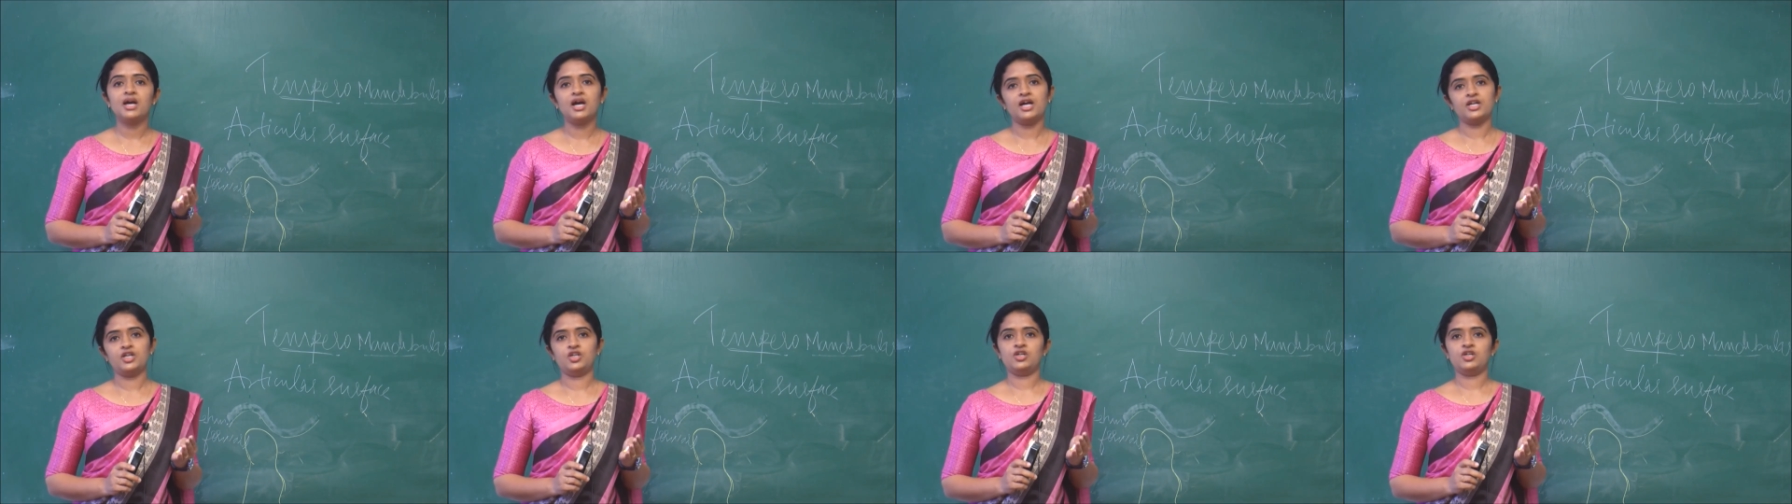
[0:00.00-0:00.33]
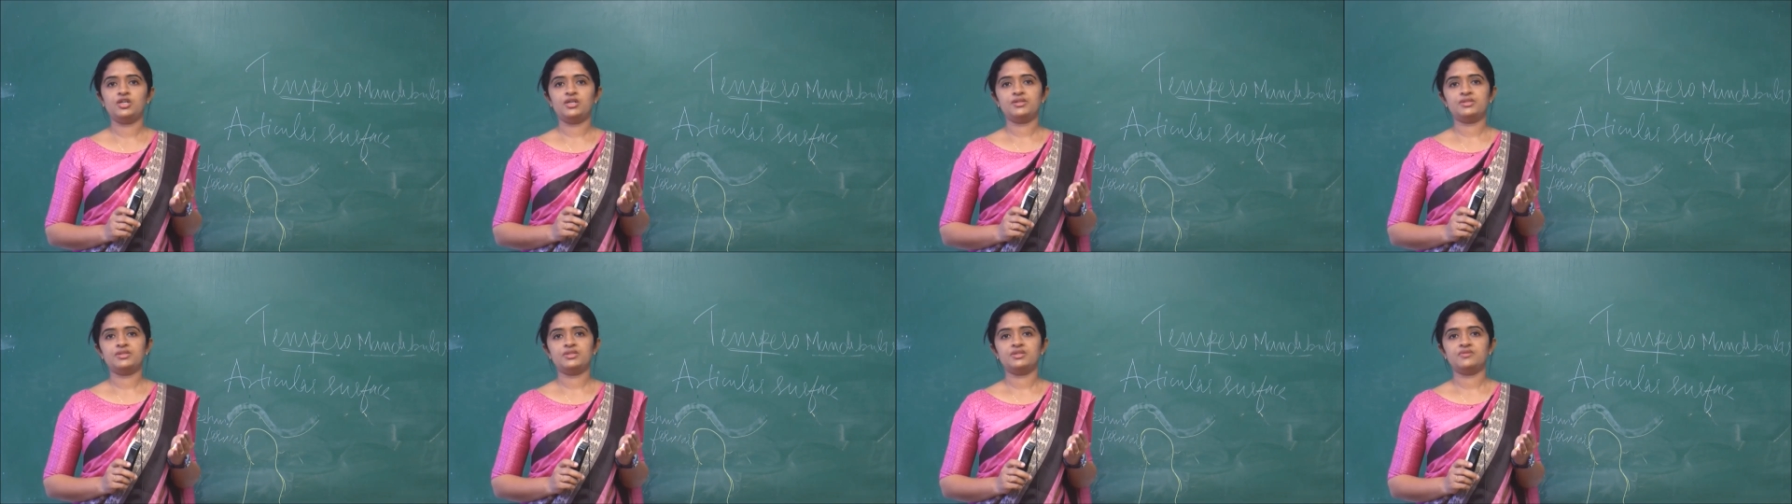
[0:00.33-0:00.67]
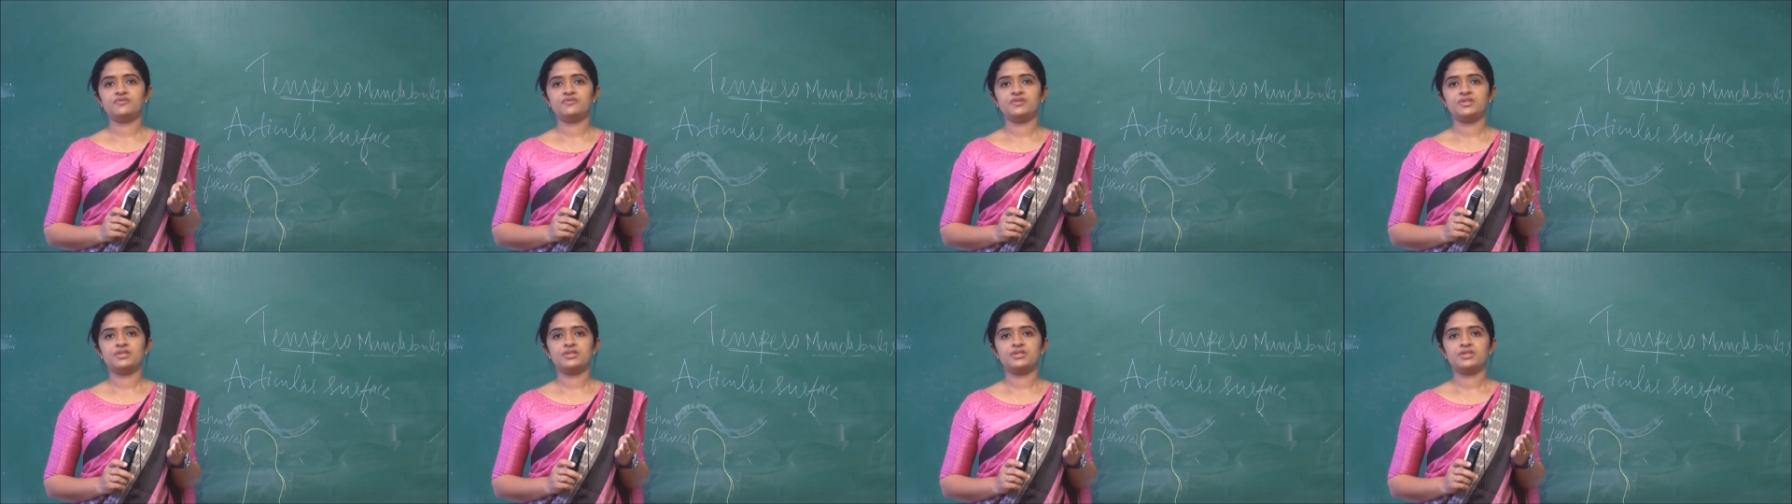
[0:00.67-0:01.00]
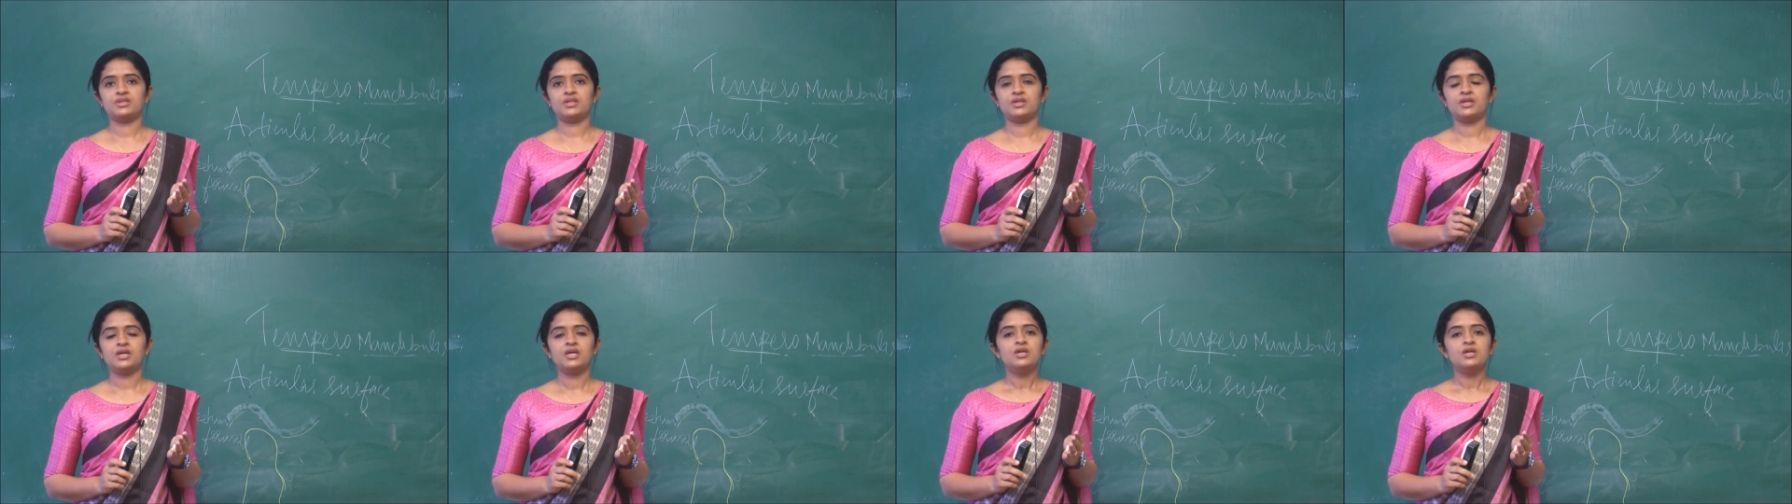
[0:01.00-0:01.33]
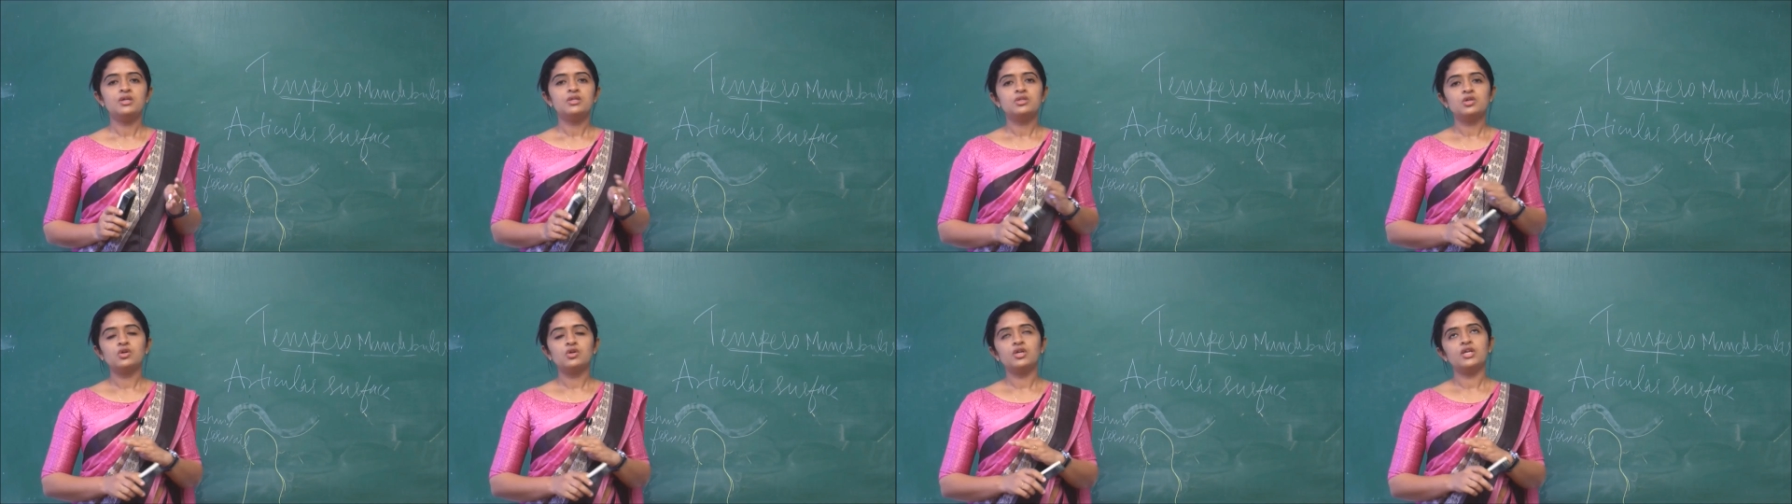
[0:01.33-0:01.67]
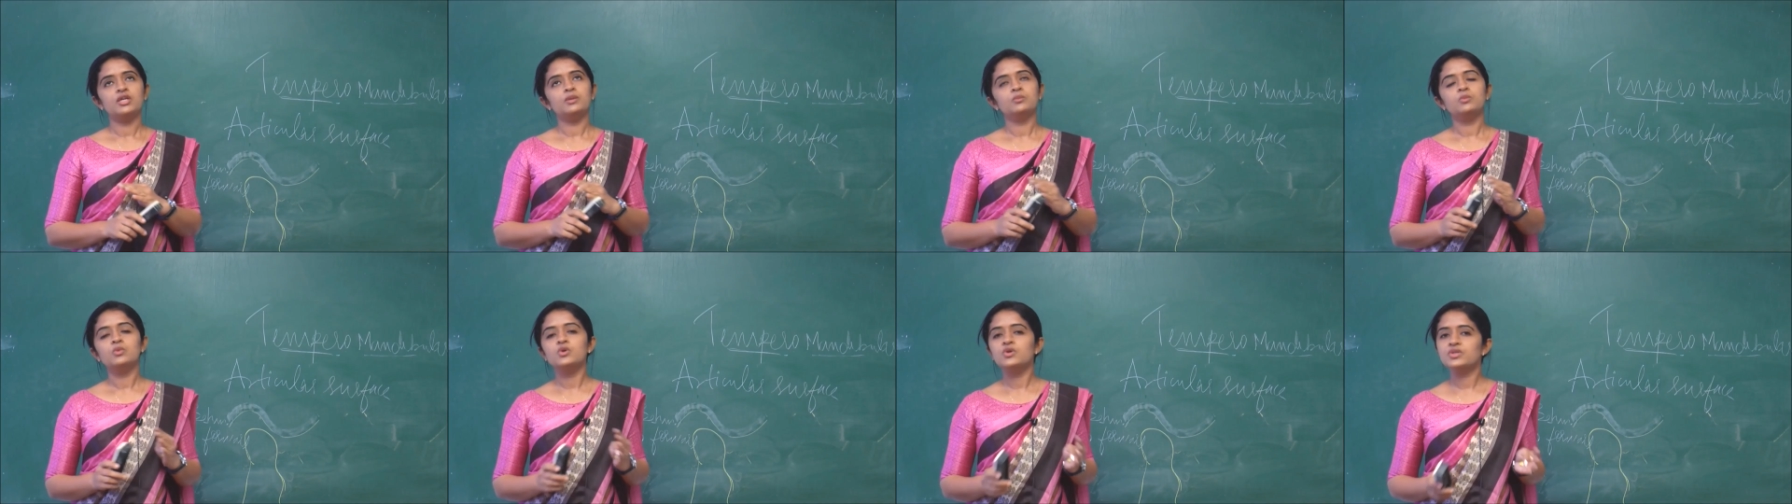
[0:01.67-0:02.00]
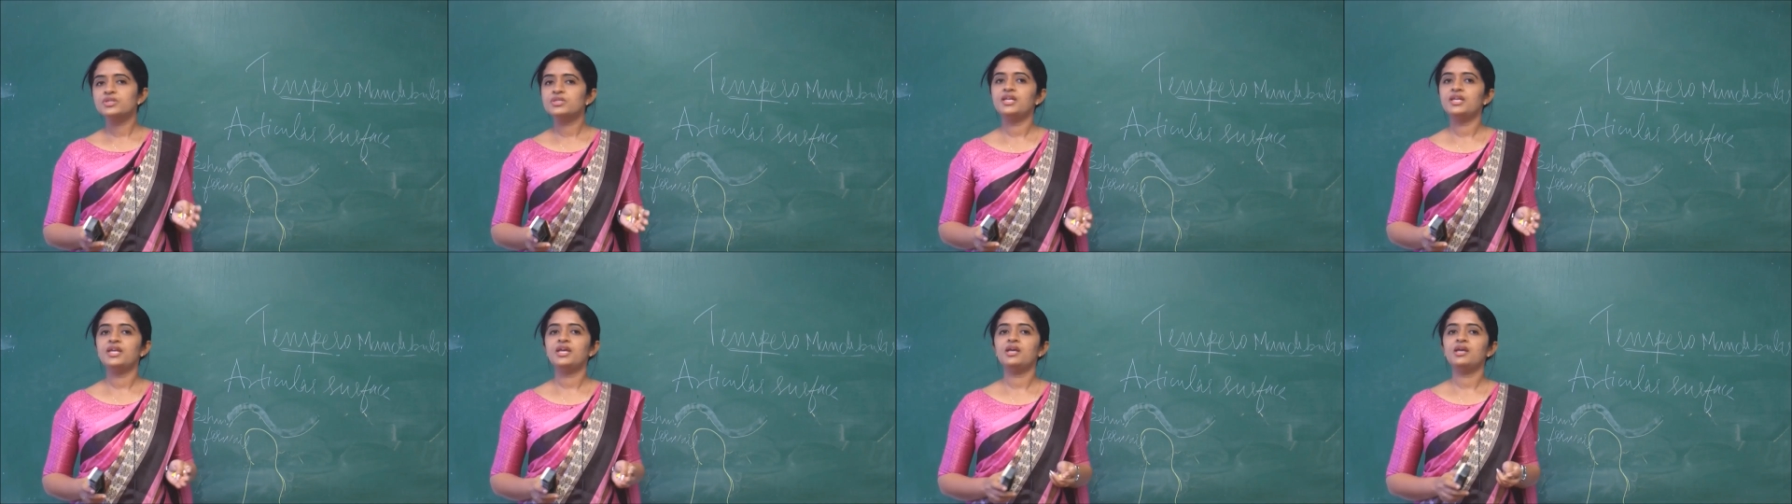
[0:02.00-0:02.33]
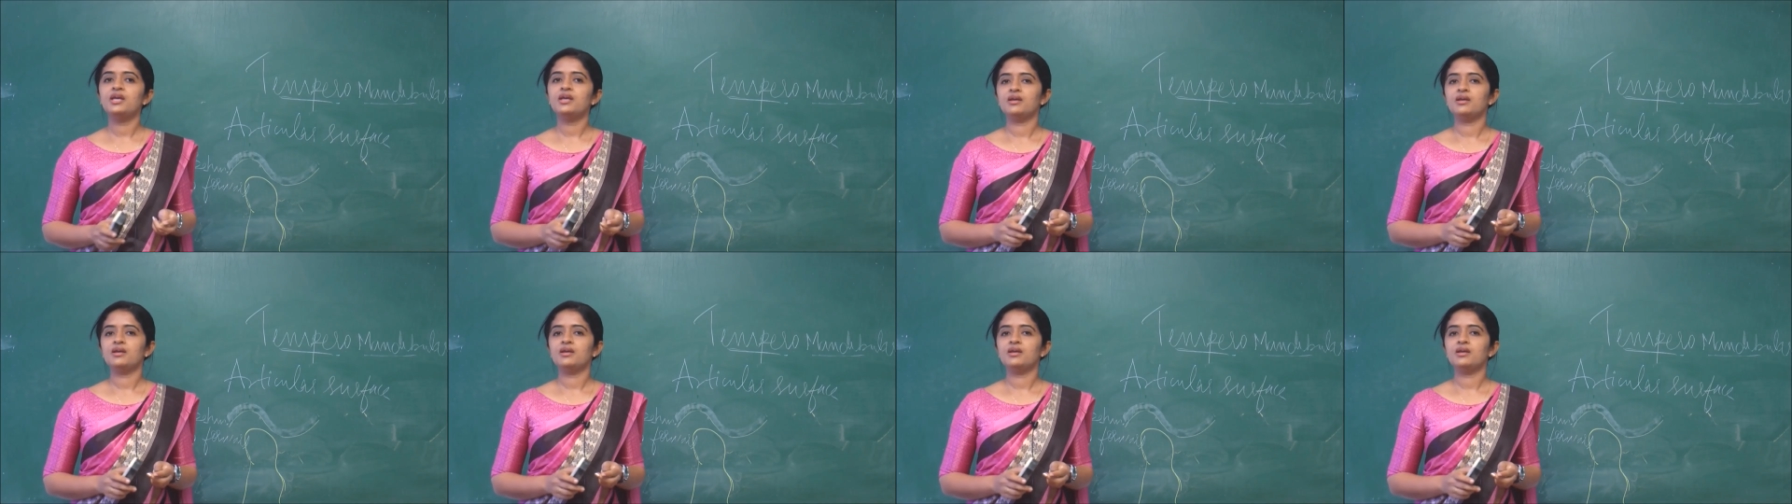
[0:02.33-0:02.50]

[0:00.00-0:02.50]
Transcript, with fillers: articular surface. So, in mostly